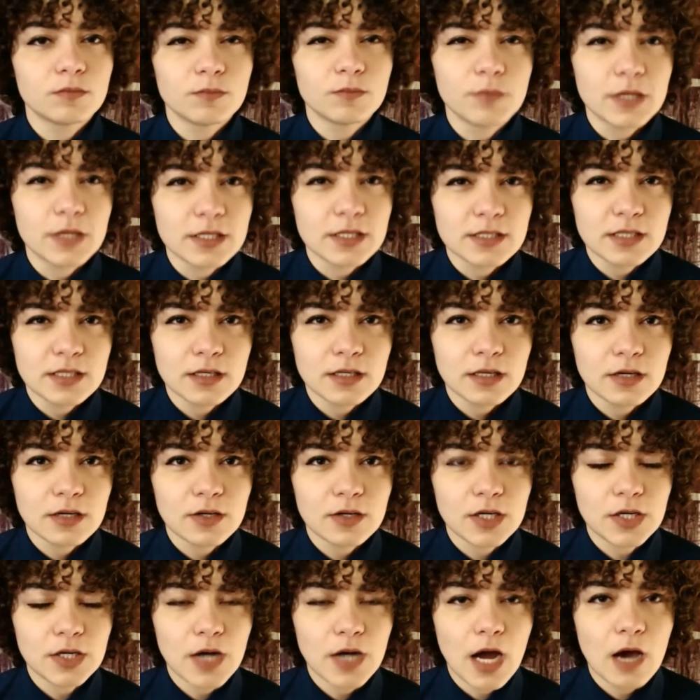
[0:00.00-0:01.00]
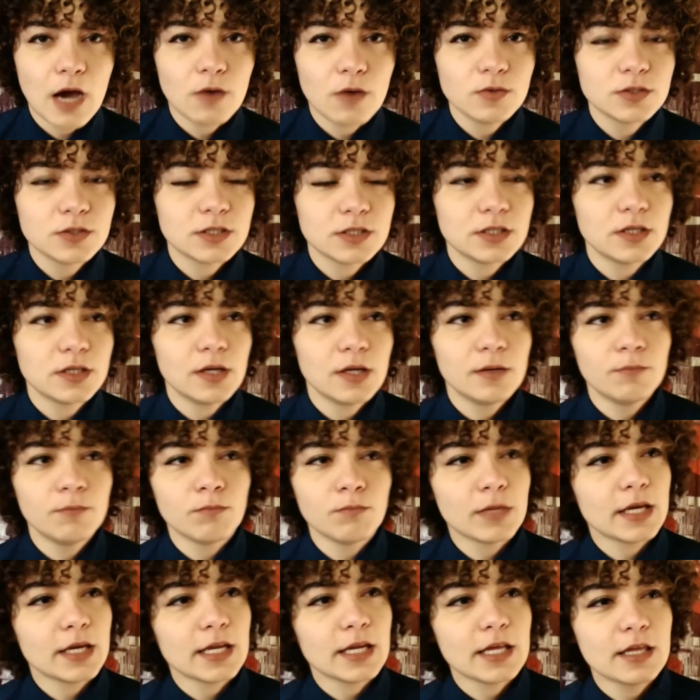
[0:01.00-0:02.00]
busy her around,
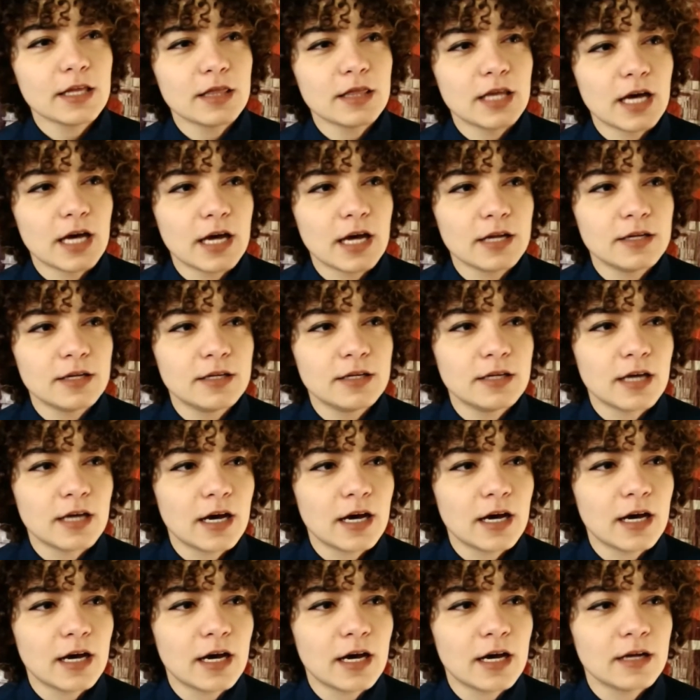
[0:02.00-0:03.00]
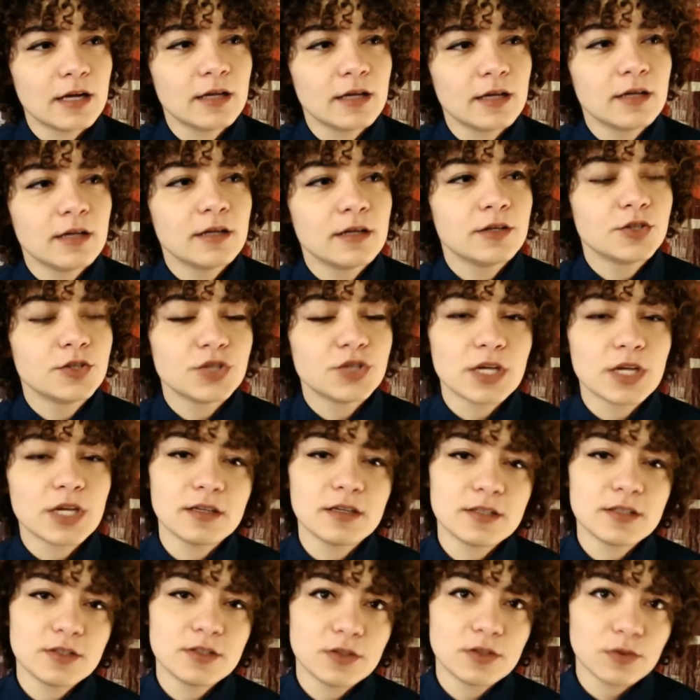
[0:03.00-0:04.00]
meaning that she
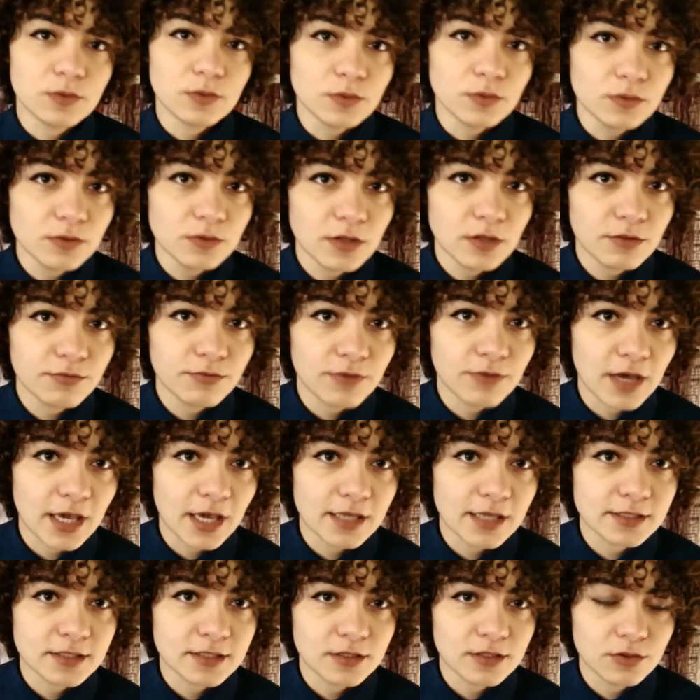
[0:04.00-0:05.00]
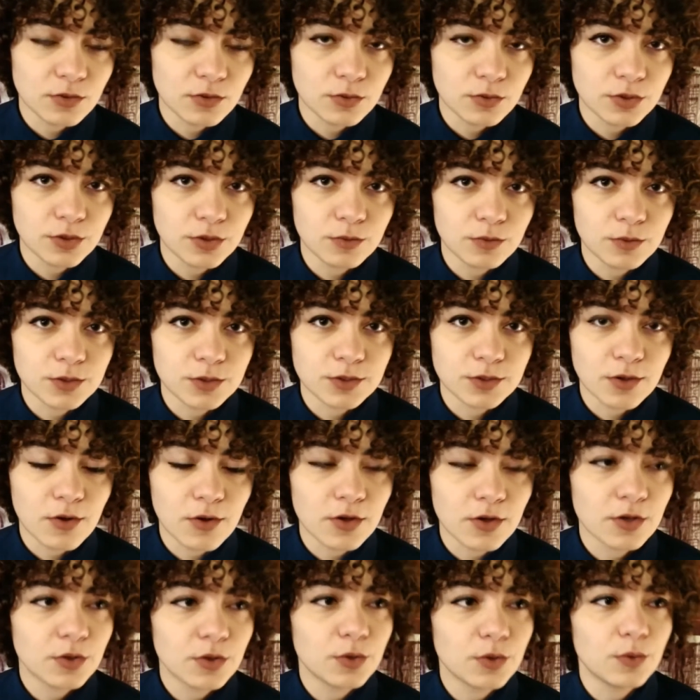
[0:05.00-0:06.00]
understood the phase her daughter was
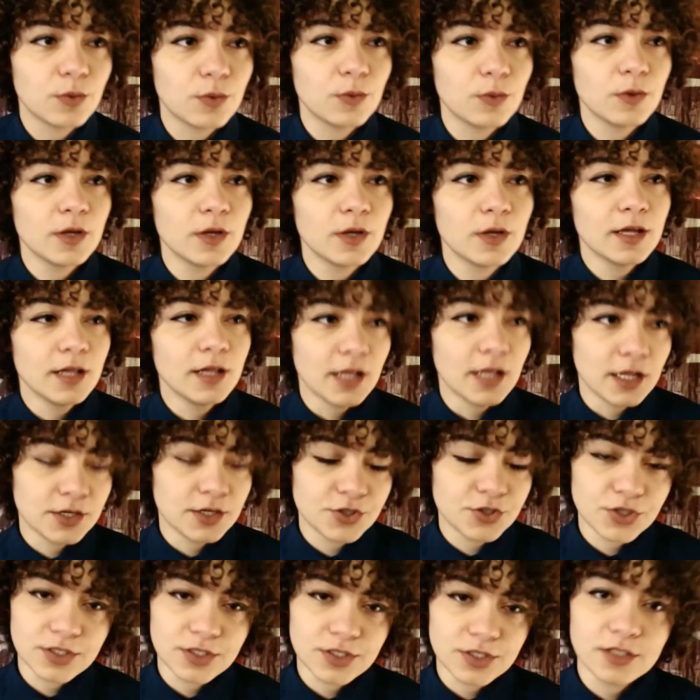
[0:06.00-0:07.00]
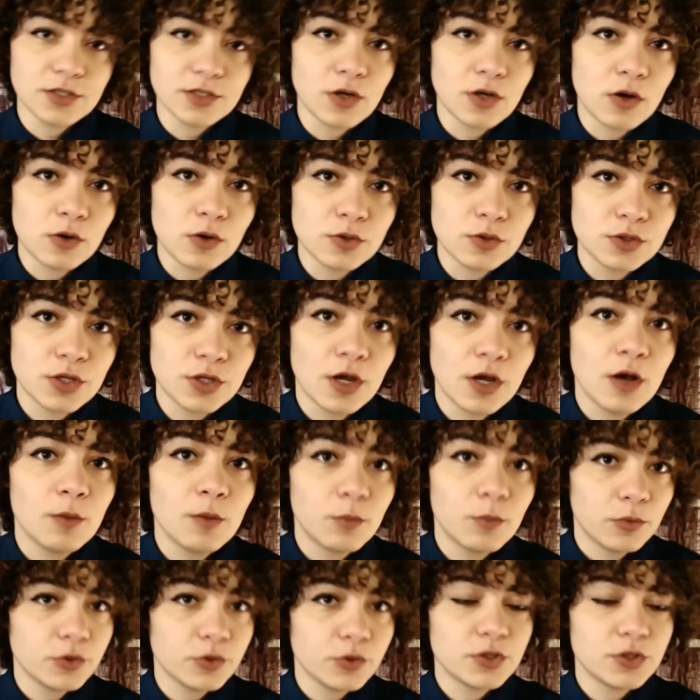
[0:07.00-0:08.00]
going through, and she did not
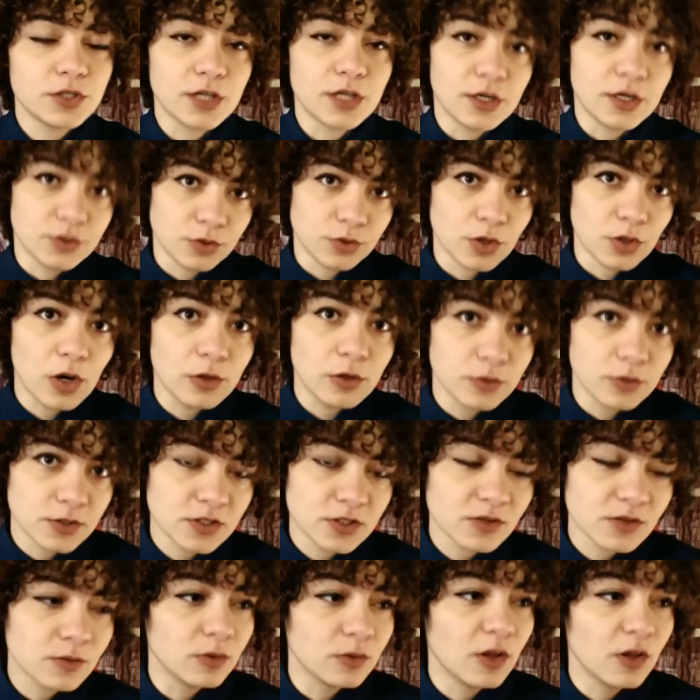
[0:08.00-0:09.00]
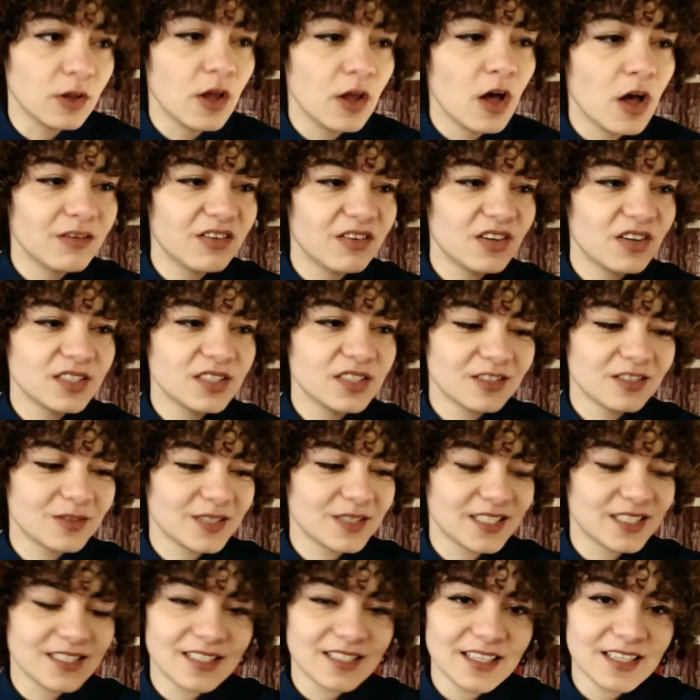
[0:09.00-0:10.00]
push her to go to school. Of course, there
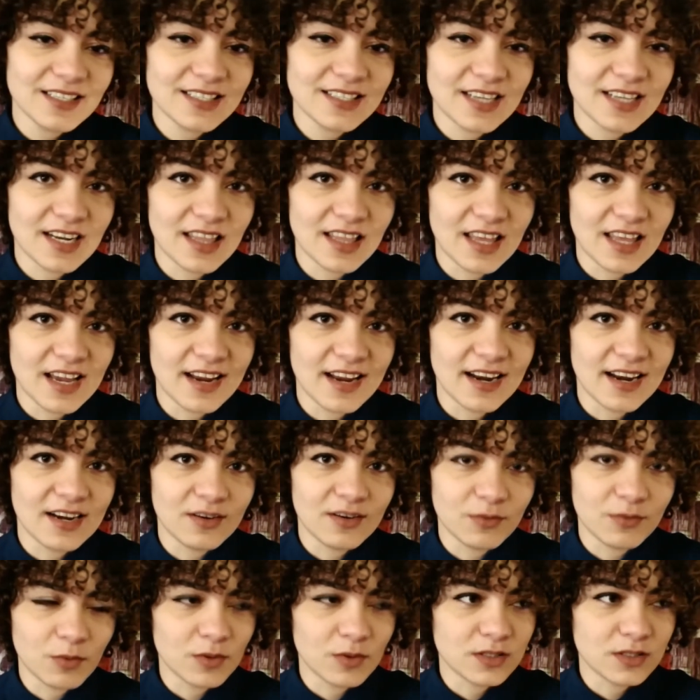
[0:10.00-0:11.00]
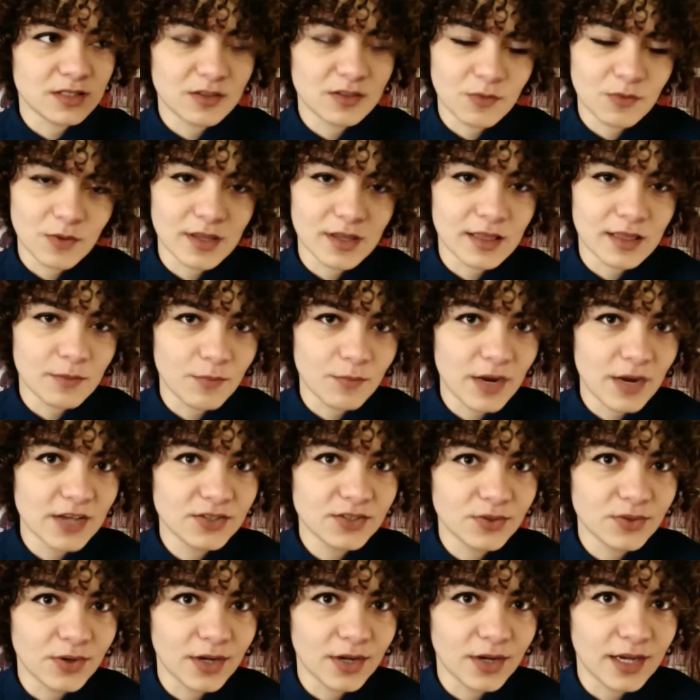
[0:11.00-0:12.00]
was a teacher there that was really
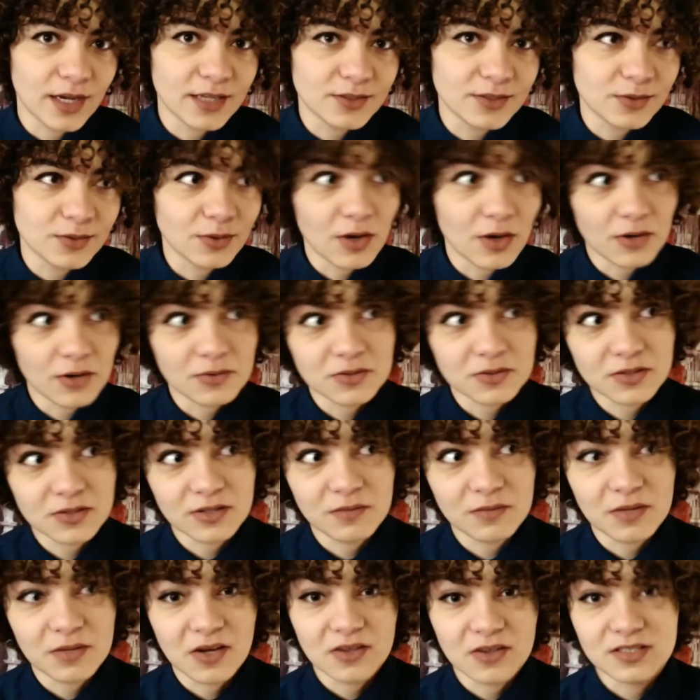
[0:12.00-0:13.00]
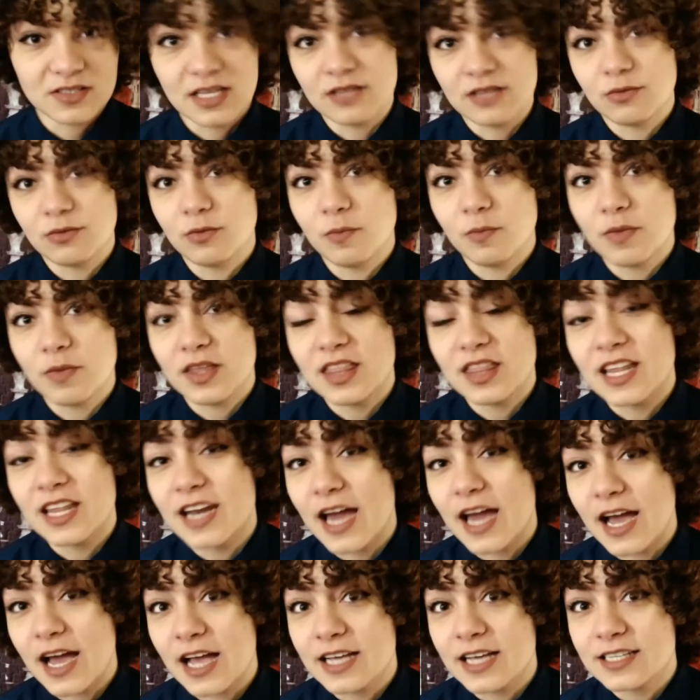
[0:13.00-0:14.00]
pressuring her to go to school because that would be
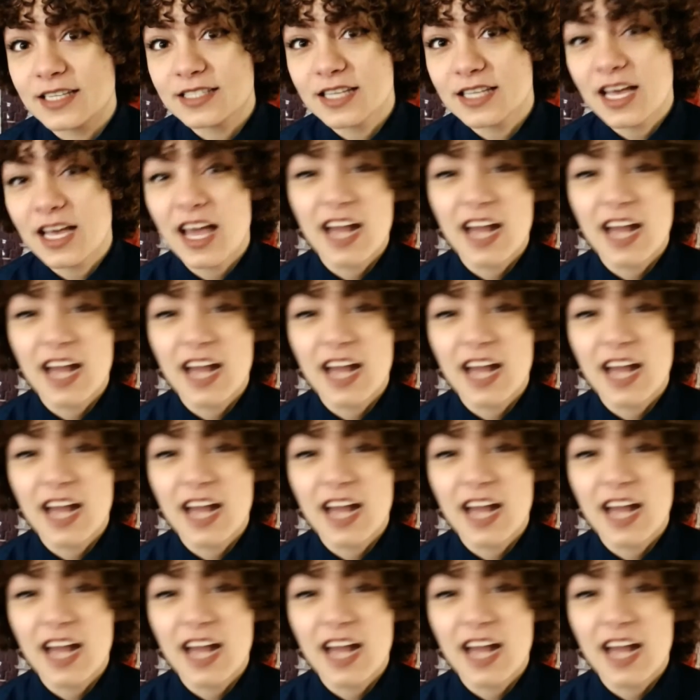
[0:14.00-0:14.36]
the